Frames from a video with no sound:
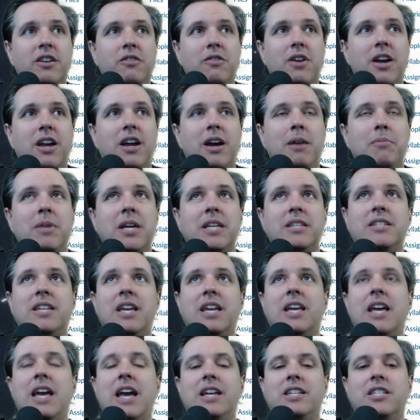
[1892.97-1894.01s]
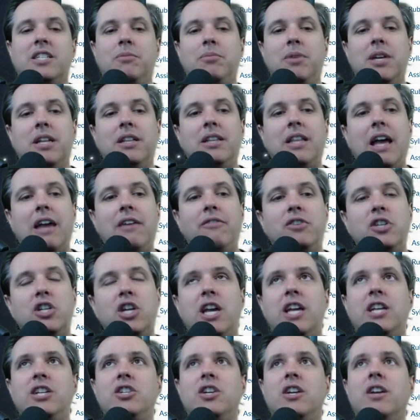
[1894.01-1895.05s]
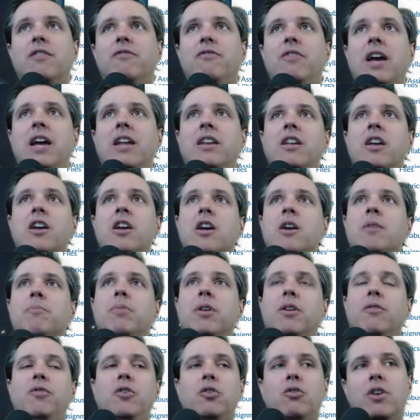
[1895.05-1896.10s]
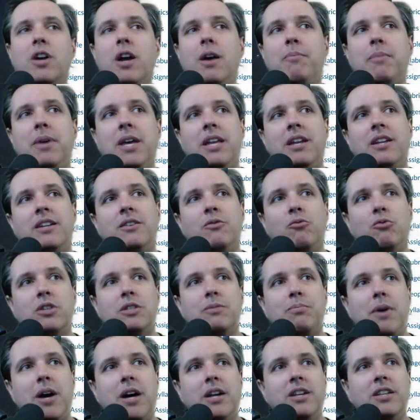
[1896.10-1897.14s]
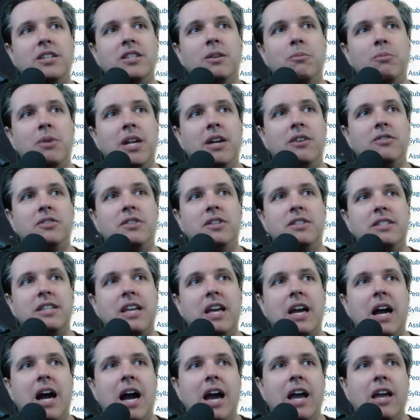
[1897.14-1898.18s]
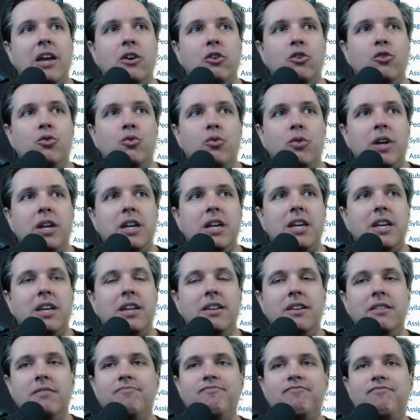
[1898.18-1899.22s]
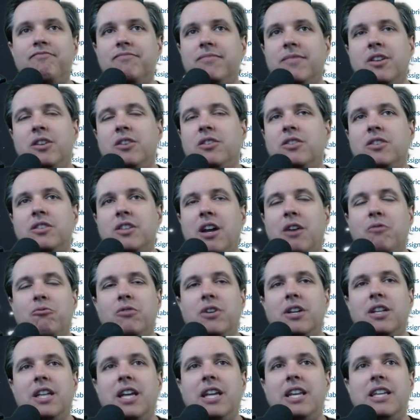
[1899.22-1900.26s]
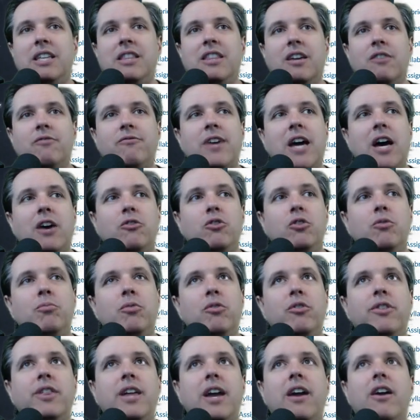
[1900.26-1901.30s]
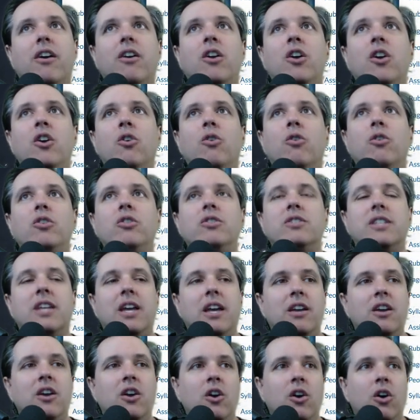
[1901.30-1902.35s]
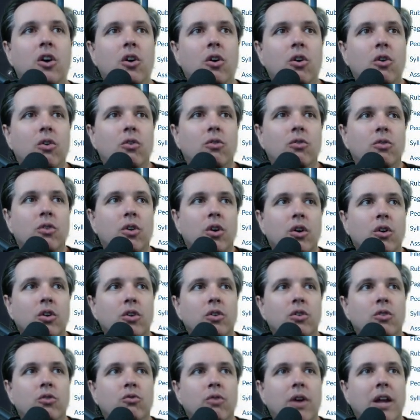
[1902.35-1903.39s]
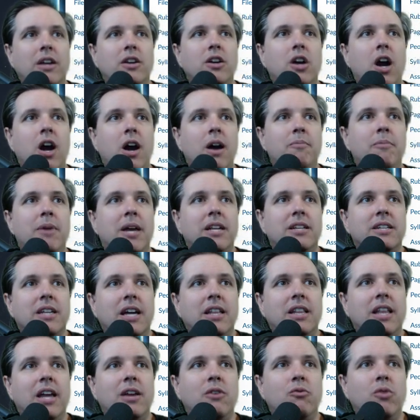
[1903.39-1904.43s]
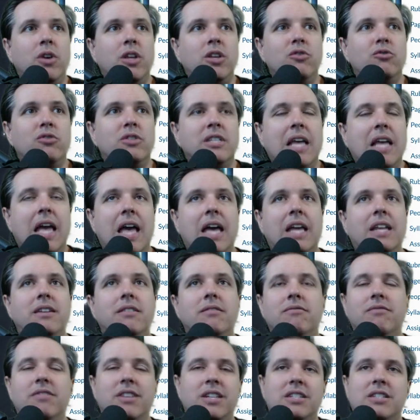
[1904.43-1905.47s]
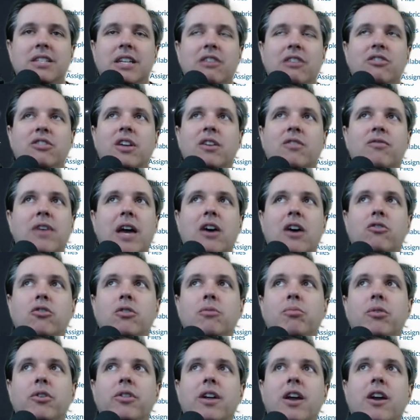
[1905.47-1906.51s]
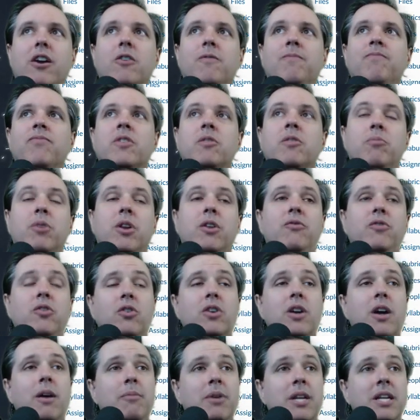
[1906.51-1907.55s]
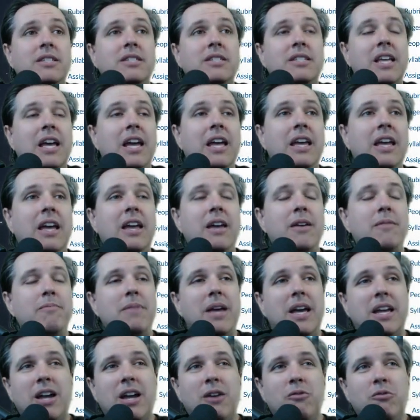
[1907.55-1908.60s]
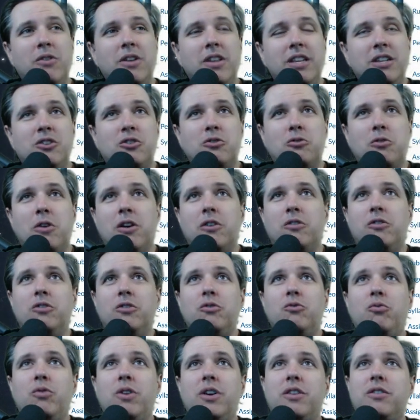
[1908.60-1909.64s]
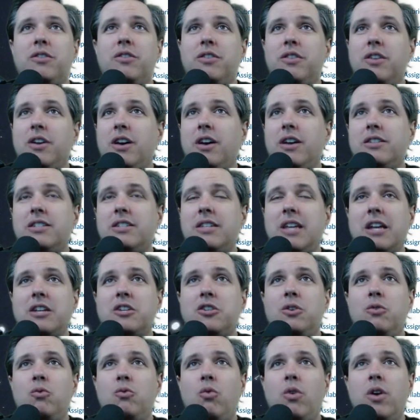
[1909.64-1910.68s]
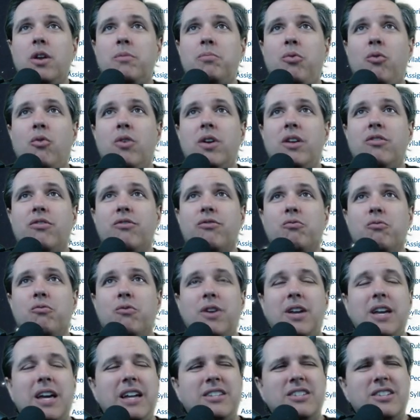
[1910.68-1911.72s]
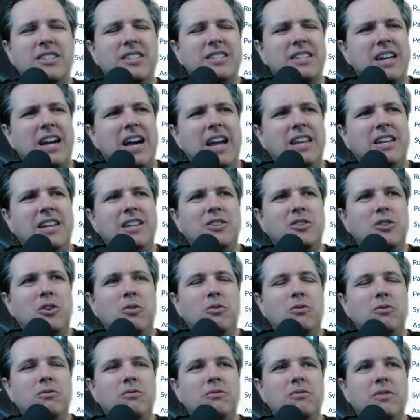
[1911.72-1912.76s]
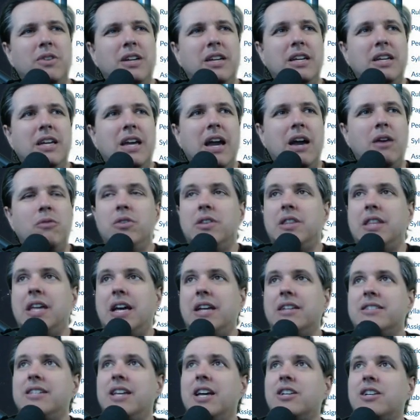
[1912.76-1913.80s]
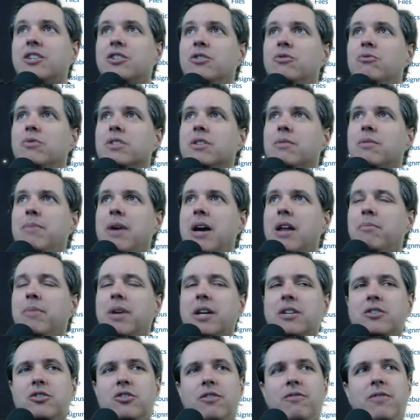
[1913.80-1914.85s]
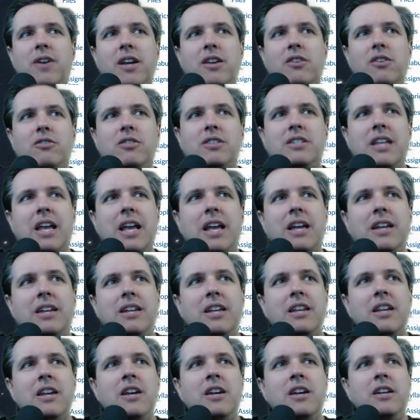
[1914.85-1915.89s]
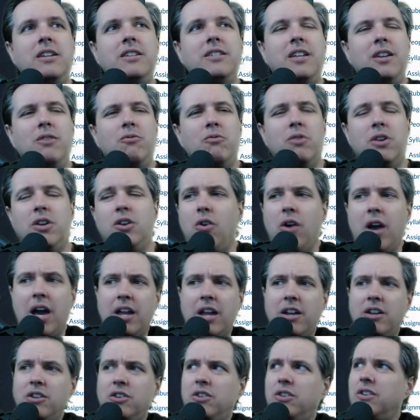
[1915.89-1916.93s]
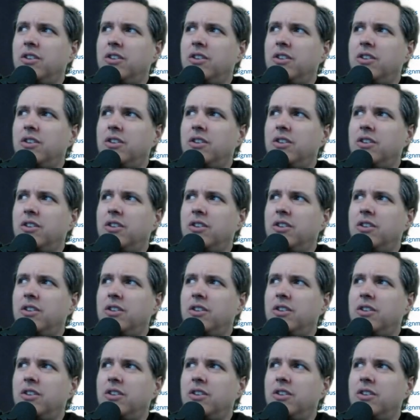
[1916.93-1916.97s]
Right? I'm not saying it has to be a life-changing event, but if you come in and respond to someone else and say, I agree, there's not really anything valuable there. Or you say, oh, great comment, I like what you said, there's nothing valuable there. But if you come in and say, man, I really struggled with section 1.3, I just kind of don't get what that section was about. I'm not sure if I understand it. Does anyone know how to,